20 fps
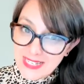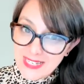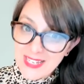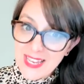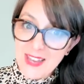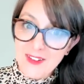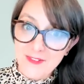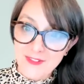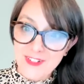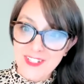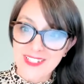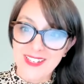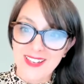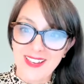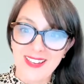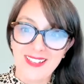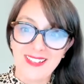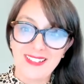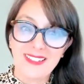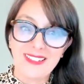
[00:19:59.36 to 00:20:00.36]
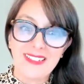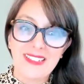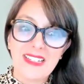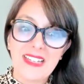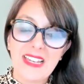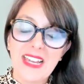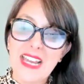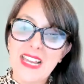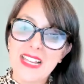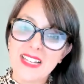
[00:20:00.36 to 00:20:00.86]
every day
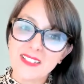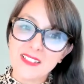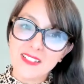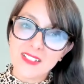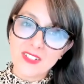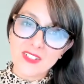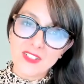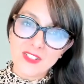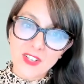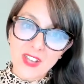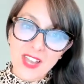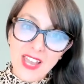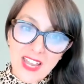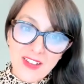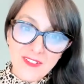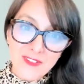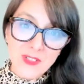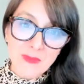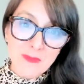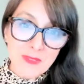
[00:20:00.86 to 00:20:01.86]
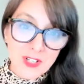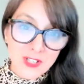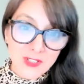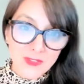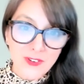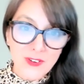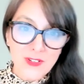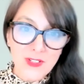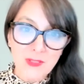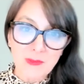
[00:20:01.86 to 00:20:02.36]
and to have as much
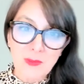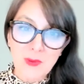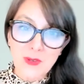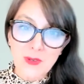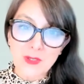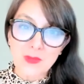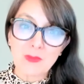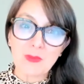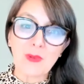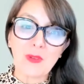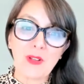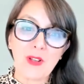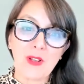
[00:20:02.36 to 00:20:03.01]
fun as possible